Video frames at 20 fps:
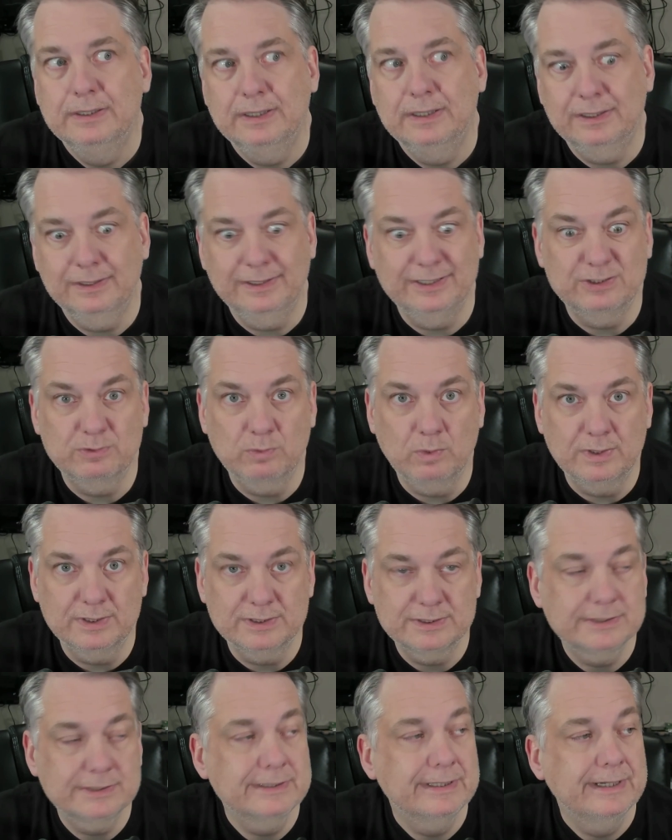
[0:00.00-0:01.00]
at least
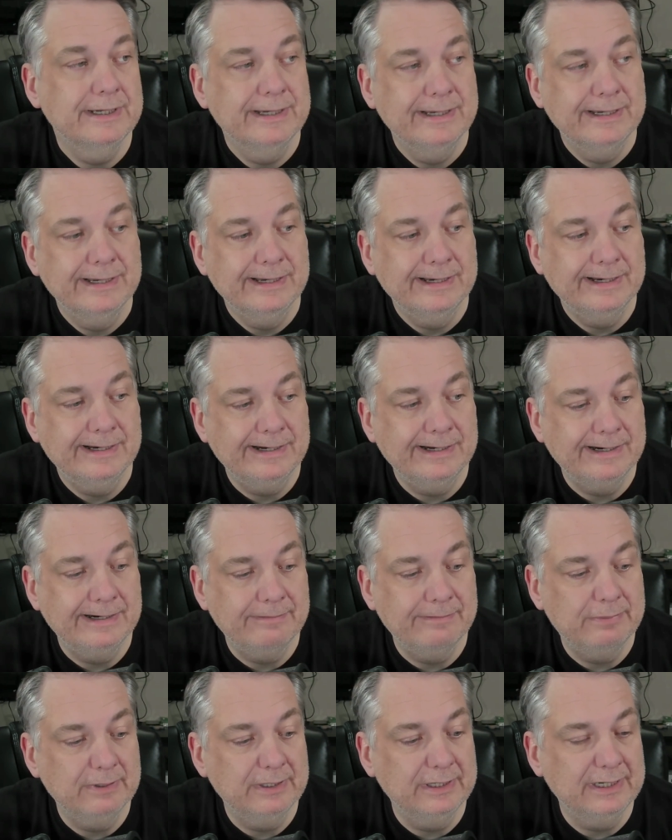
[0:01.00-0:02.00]
once.
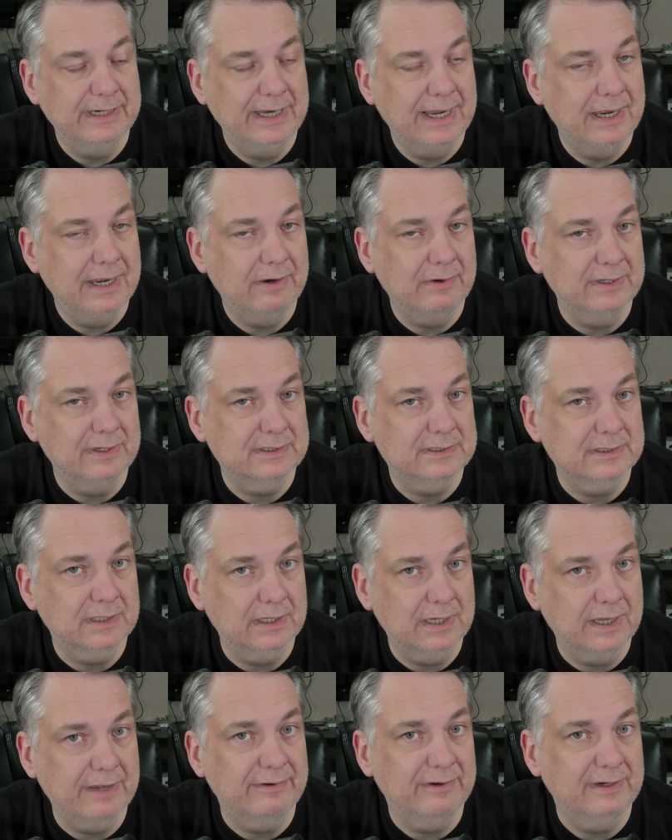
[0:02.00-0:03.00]
Uh, but now it's a
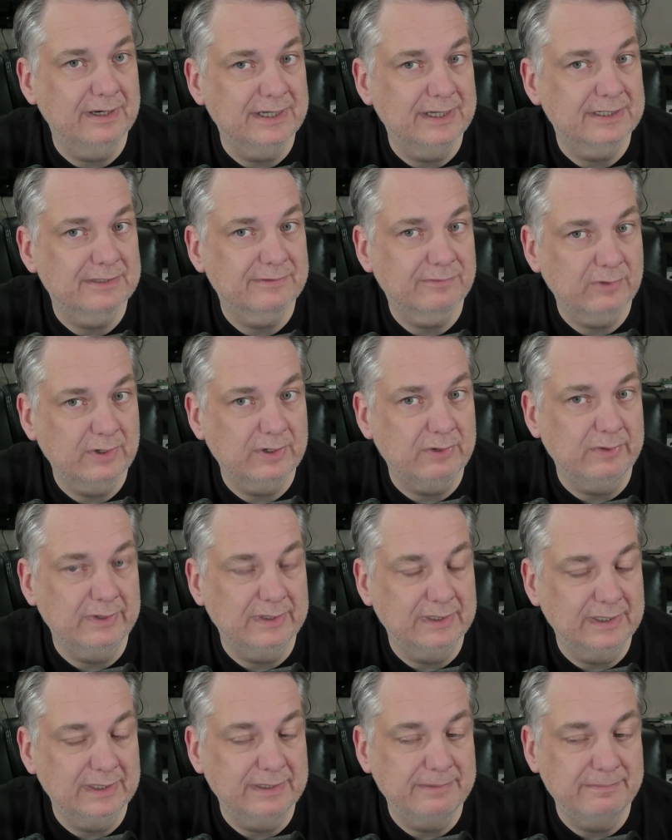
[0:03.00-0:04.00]
lot less
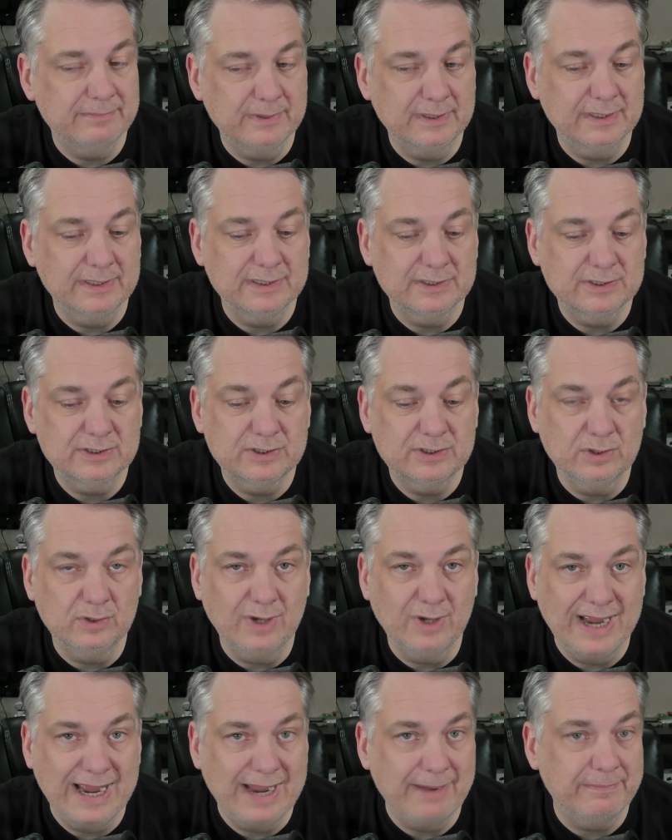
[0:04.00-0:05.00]
frequently, but it
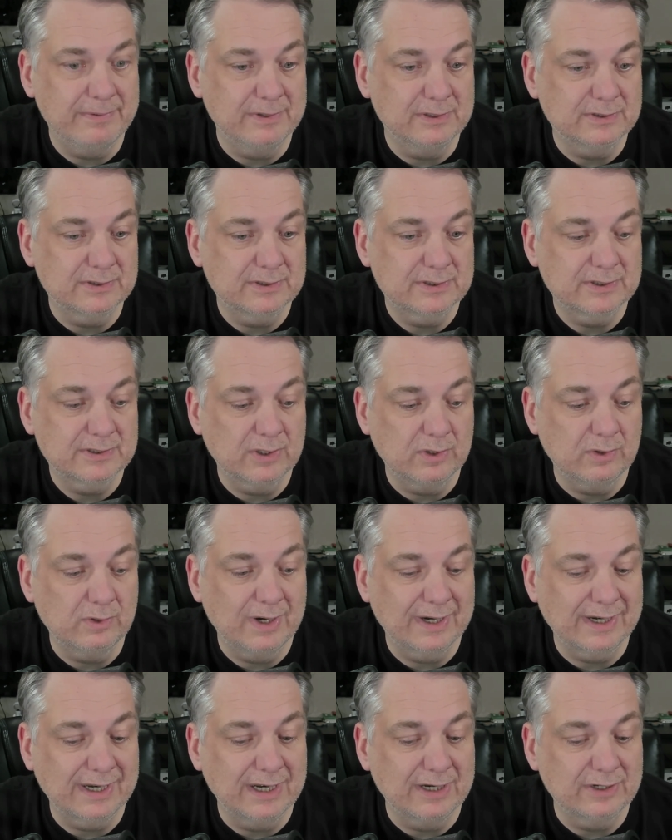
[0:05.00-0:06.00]
still happens. So
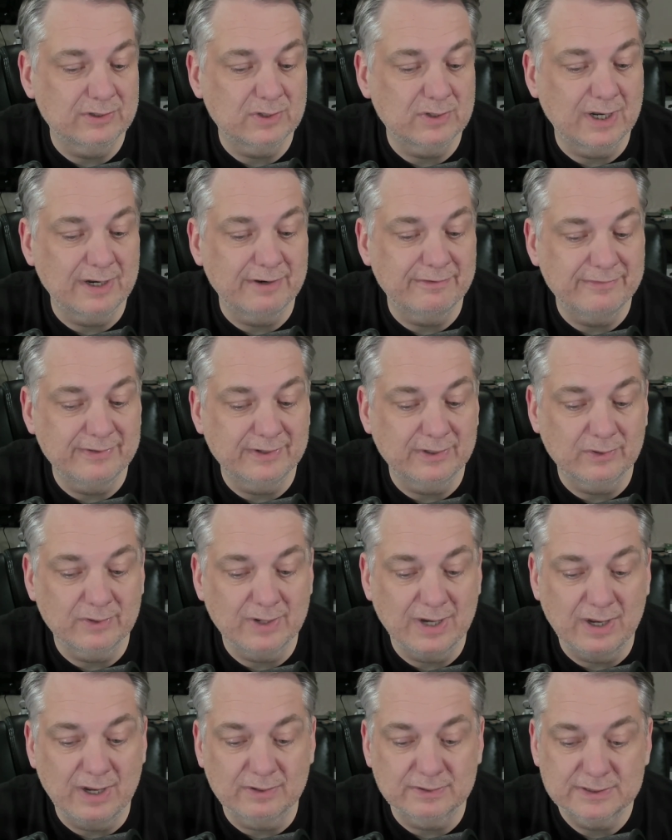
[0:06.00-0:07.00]
I got to try to figure
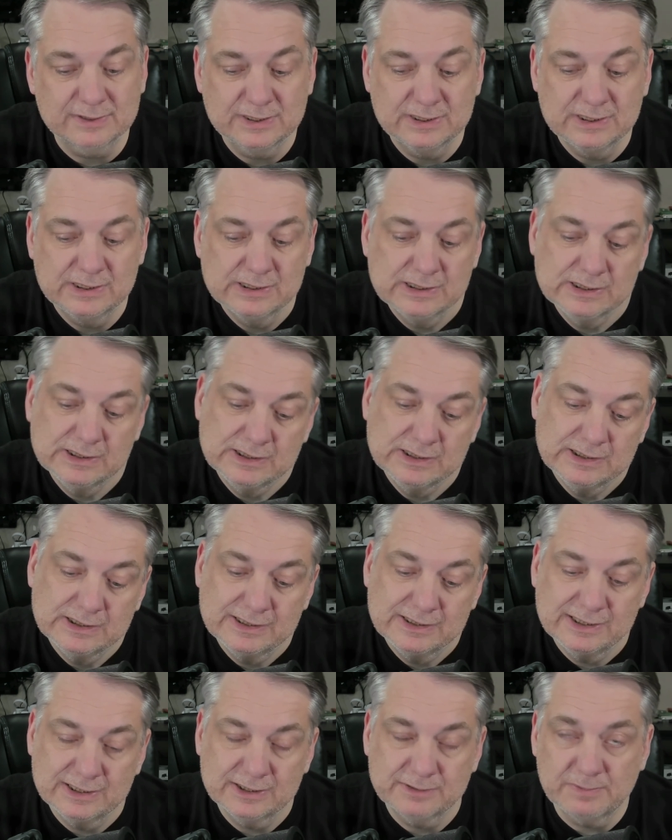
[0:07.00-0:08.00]
out,
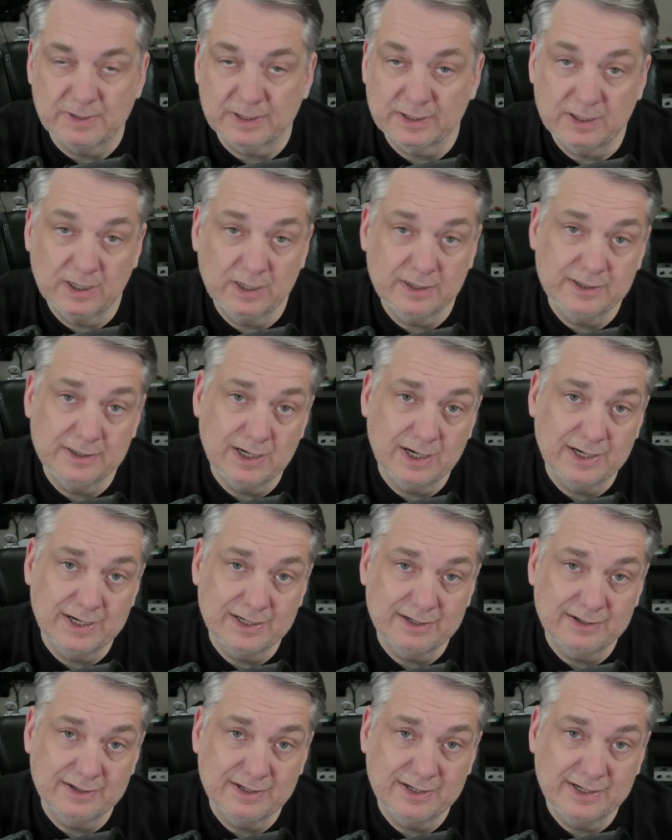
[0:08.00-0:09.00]
is my gut not
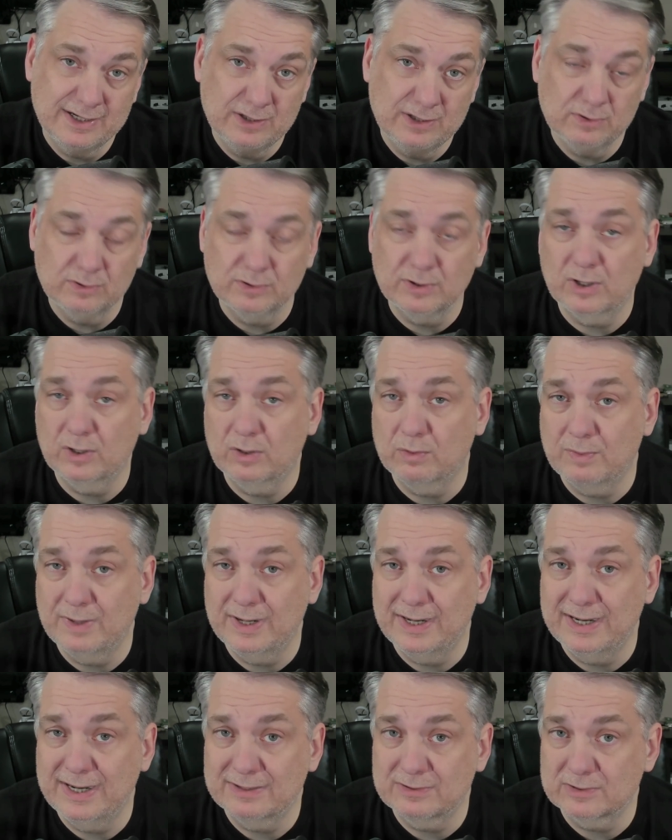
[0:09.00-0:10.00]
healed all the
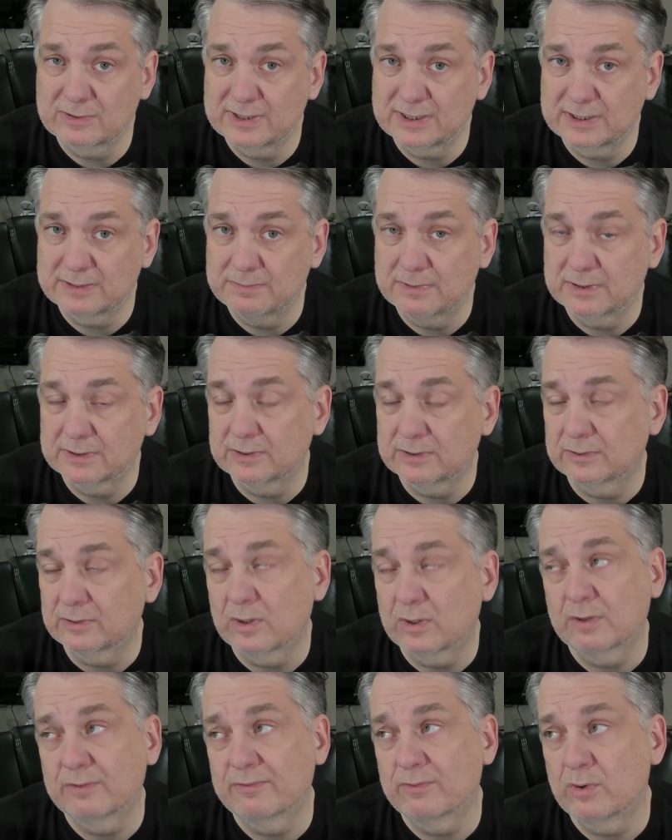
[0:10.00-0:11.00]
way after six months on
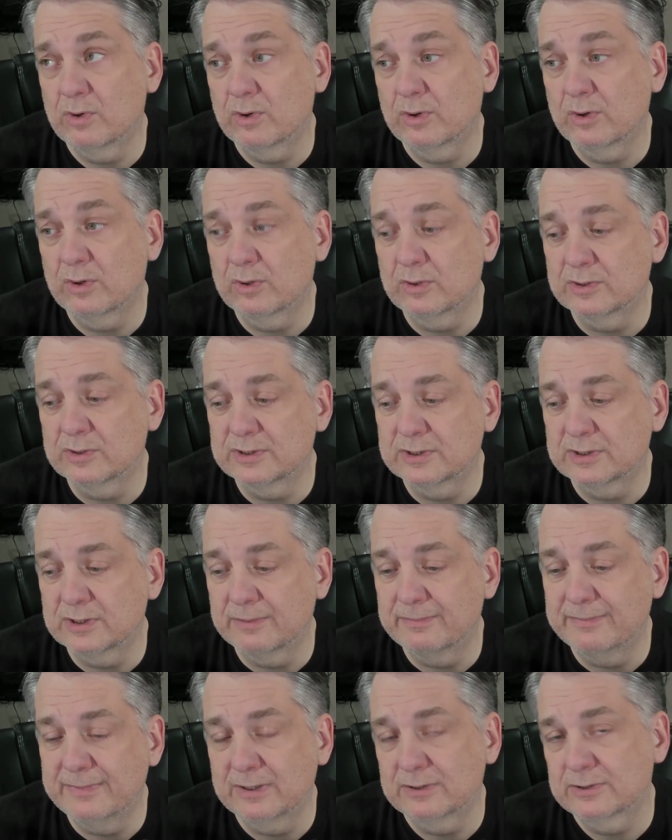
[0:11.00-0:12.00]
carnivore, or is
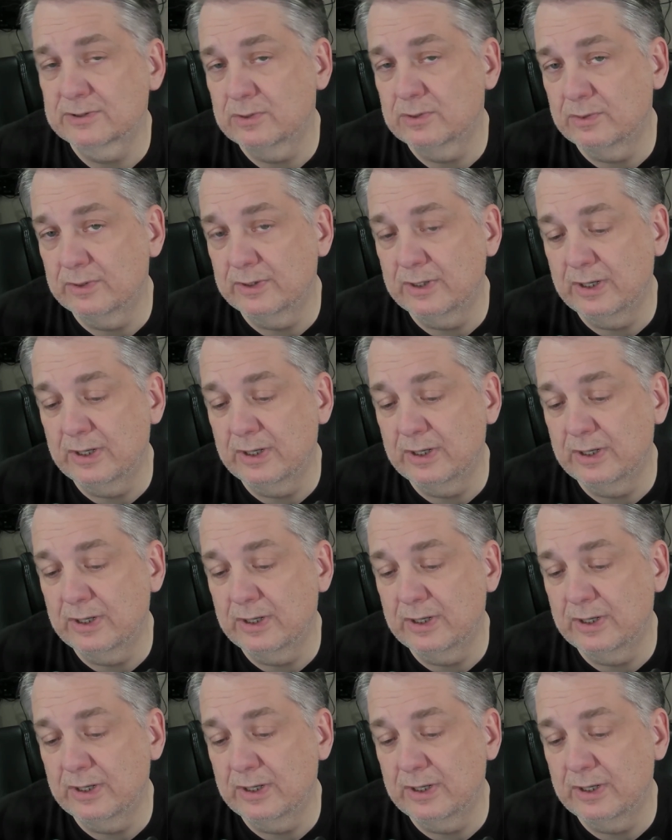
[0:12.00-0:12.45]
something else going